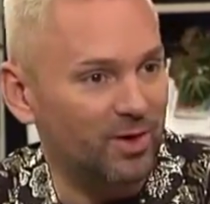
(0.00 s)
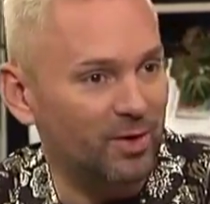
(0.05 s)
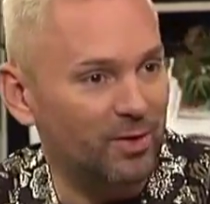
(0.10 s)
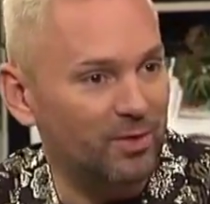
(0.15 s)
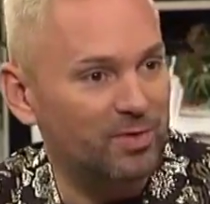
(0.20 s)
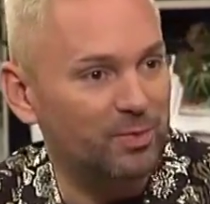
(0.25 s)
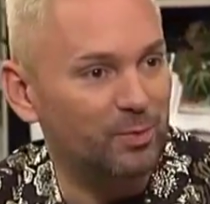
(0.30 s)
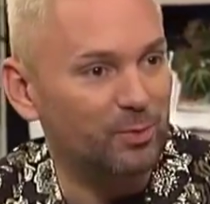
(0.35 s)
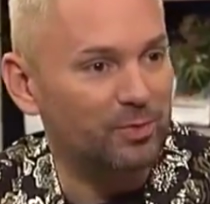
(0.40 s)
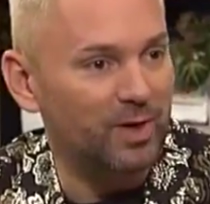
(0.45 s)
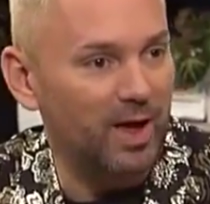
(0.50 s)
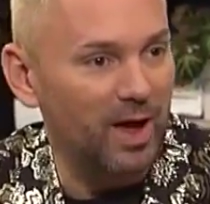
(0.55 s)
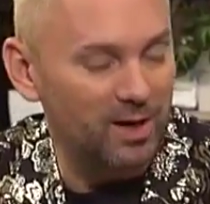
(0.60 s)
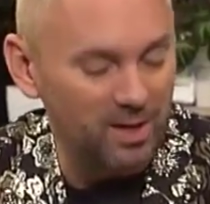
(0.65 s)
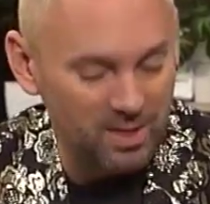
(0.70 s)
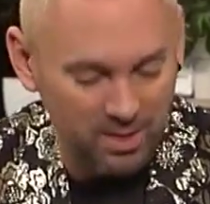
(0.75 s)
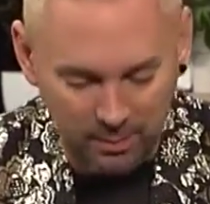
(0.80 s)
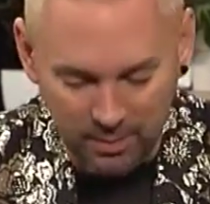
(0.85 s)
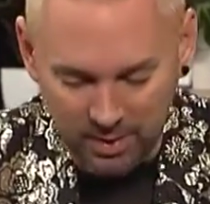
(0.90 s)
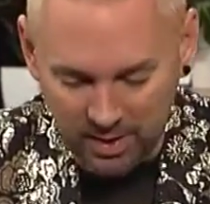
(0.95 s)
you know a small
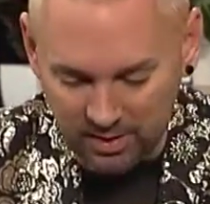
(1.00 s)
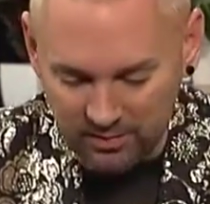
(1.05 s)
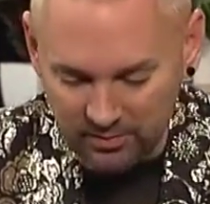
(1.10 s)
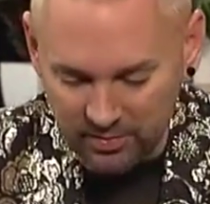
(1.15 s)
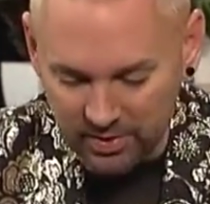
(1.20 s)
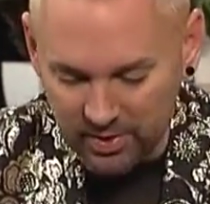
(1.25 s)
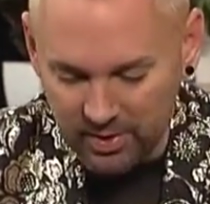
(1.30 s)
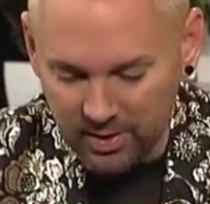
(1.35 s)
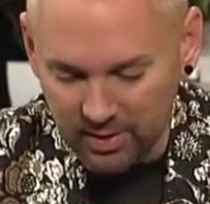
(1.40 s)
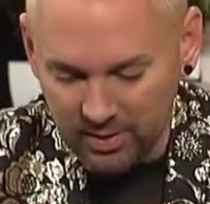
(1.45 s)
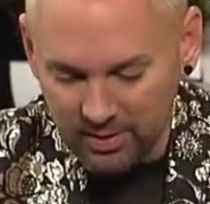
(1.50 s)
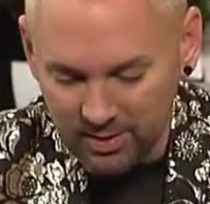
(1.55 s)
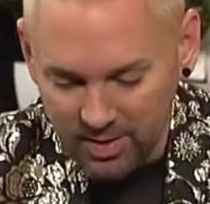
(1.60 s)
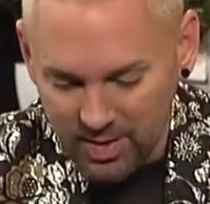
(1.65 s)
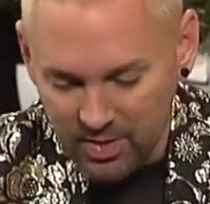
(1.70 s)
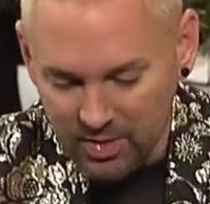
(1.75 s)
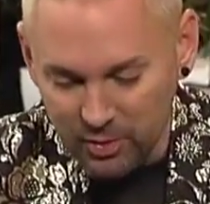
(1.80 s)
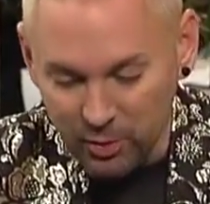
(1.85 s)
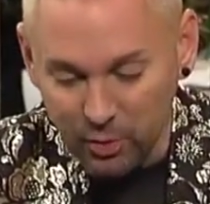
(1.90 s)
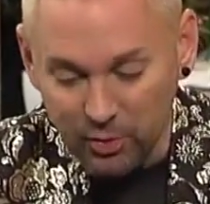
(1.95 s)
town in the middle of the uh,
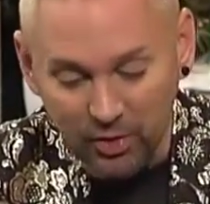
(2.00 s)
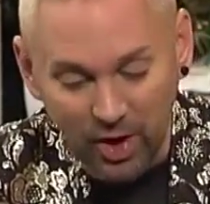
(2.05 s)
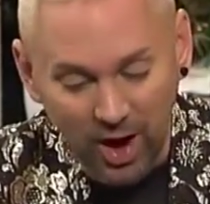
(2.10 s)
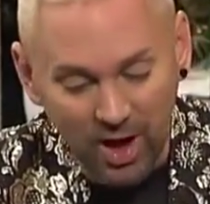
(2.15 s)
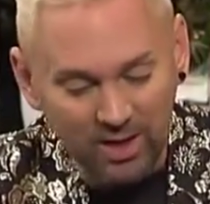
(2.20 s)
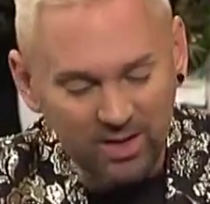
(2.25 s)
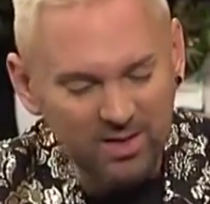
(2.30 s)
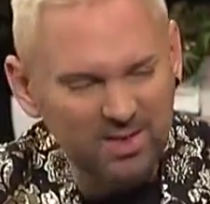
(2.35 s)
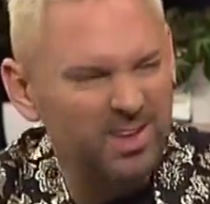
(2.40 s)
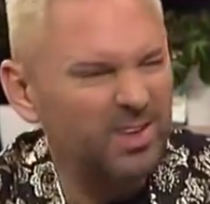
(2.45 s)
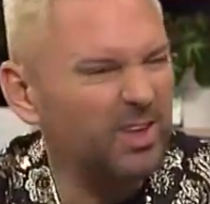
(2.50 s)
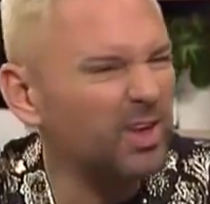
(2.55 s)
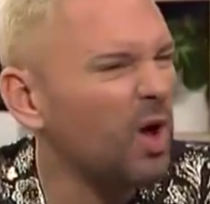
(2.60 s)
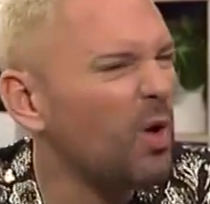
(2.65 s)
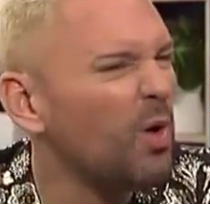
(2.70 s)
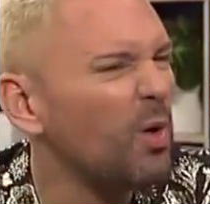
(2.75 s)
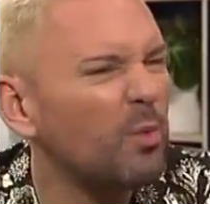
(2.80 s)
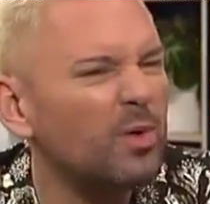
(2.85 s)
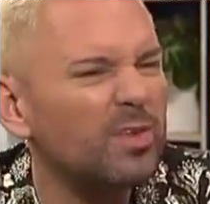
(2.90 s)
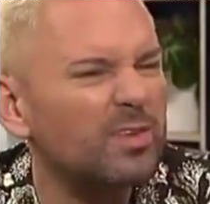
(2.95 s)
the North Island, and you
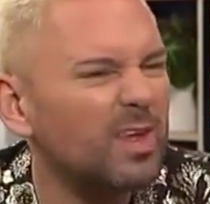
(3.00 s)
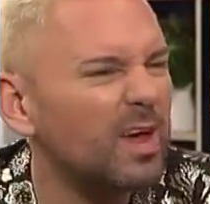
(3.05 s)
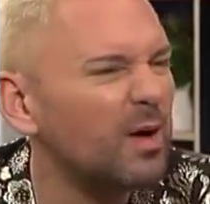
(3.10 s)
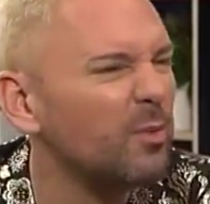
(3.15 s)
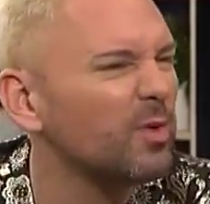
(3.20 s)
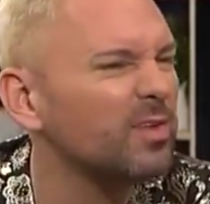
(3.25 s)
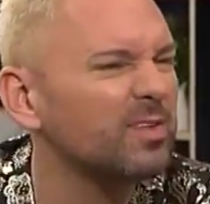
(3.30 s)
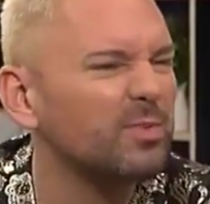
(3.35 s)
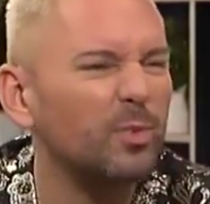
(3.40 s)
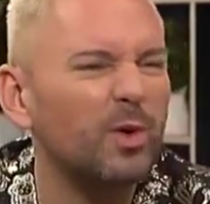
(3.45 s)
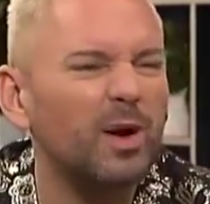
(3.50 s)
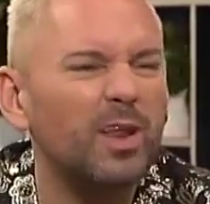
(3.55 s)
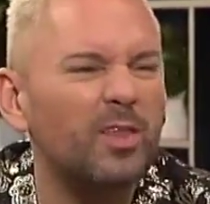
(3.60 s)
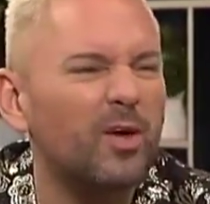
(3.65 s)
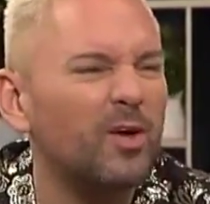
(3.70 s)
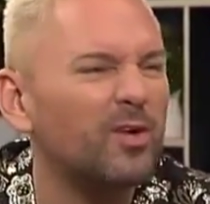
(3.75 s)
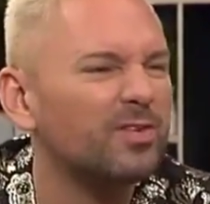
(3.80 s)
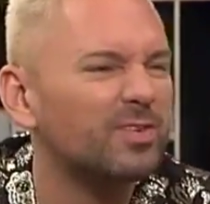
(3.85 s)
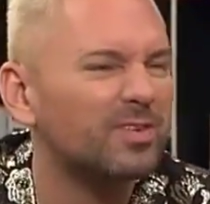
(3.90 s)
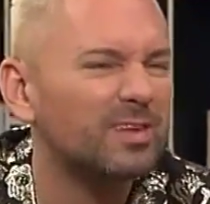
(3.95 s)
know it was it was one of
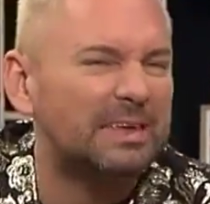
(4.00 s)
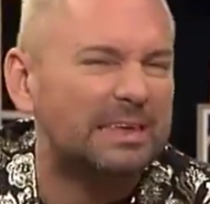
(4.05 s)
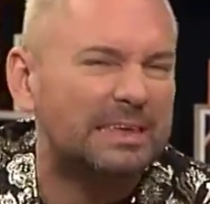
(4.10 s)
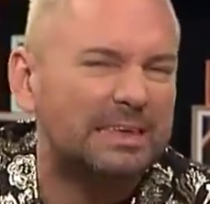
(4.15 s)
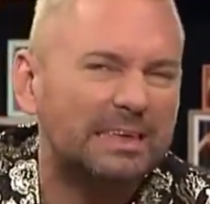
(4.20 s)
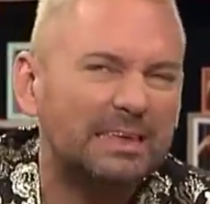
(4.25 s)
those.